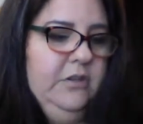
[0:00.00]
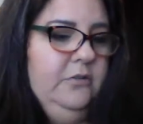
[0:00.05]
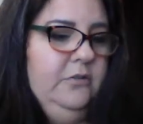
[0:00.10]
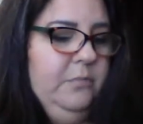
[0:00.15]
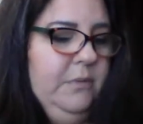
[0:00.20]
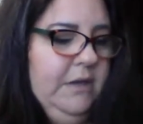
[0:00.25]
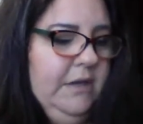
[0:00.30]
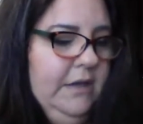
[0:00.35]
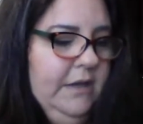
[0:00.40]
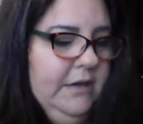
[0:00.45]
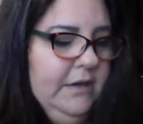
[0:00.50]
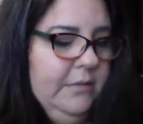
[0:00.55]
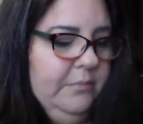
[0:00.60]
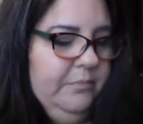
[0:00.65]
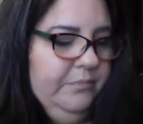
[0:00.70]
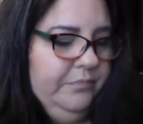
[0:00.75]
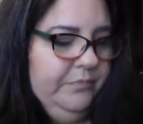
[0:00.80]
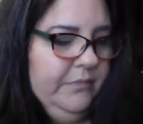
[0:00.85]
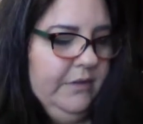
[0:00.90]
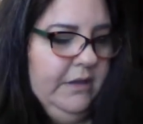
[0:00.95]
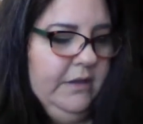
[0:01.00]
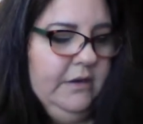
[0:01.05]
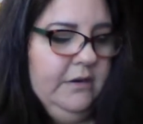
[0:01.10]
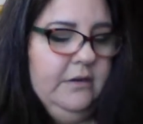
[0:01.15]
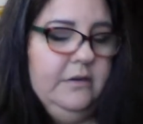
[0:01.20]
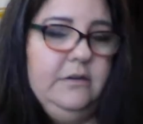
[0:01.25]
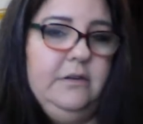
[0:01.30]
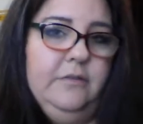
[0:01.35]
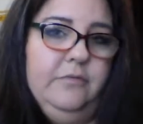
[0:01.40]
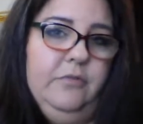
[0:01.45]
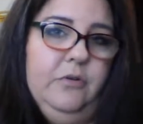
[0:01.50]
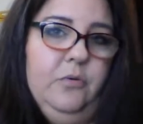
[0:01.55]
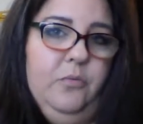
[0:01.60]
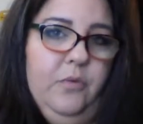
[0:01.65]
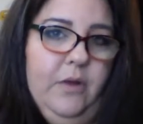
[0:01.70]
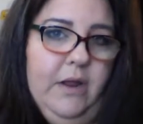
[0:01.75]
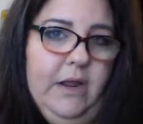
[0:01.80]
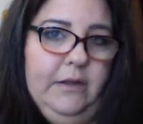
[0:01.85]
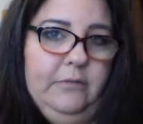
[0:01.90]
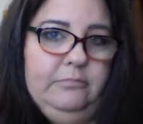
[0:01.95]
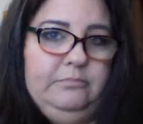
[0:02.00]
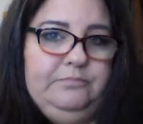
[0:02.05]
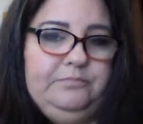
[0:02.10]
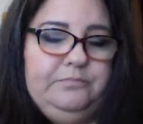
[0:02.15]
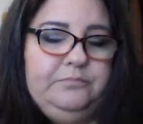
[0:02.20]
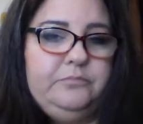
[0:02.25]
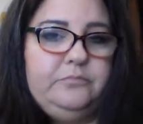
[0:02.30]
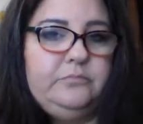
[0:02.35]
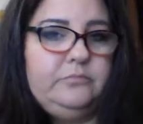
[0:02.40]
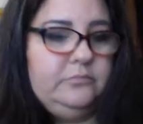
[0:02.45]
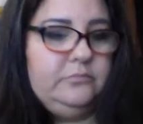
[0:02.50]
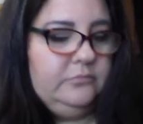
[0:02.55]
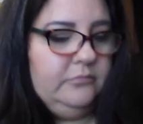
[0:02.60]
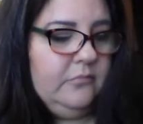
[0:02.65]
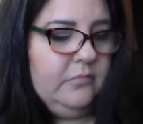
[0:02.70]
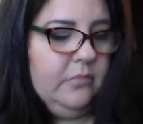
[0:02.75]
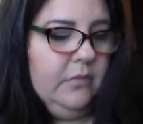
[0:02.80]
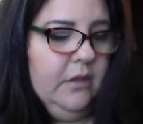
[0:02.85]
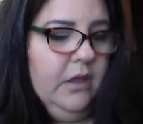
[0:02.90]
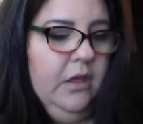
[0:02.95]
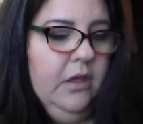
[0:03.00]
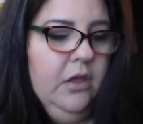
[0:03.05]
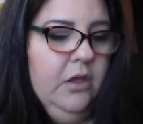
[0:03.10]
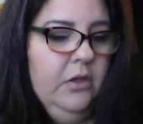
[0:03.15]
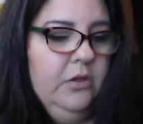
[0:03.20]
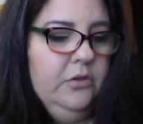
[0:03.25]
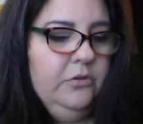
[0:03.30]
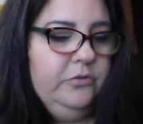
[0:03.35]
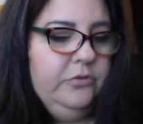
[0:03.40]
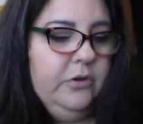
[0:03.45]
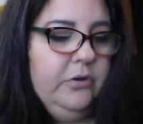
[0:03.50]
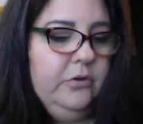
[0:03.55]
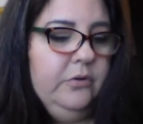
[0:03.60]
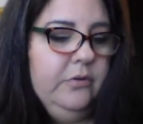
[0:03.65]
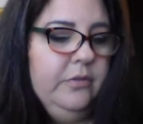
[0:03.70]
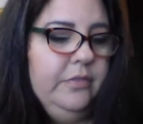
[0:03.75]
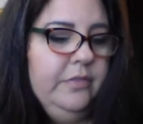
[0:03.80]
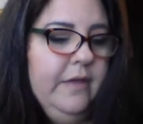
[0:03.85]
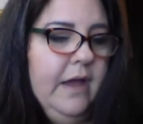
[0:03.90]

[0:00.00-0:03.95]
hiccup, in a different way. So